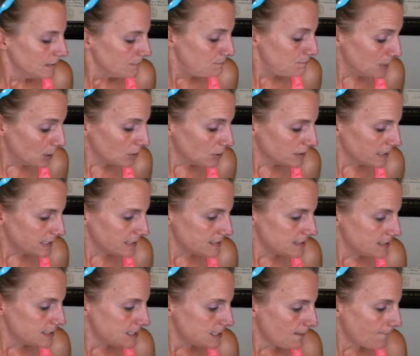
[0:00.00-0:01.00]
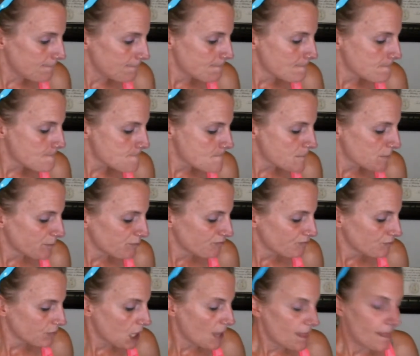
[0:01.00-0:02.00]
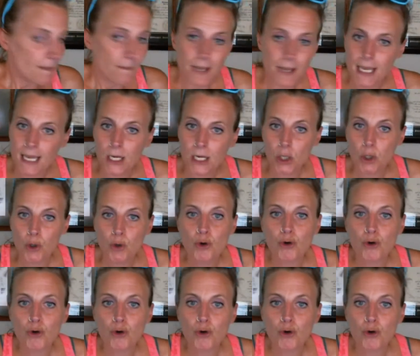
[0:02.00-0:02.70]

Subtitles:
Bill Clinton's, the man who